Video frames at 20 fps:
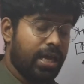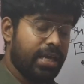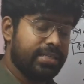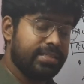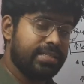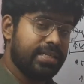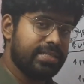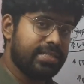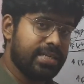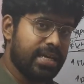
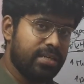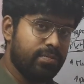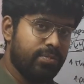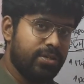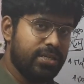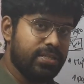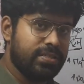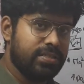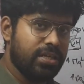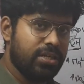excess
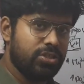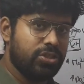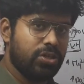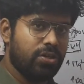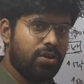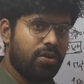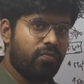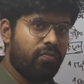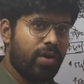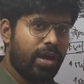
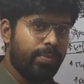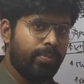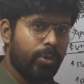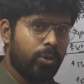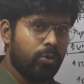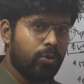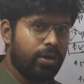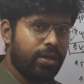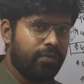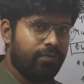administration of
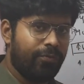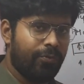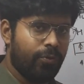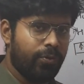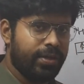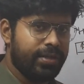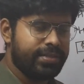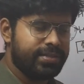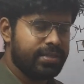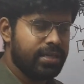hypertonic
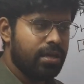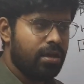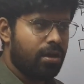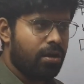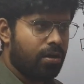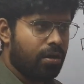fluids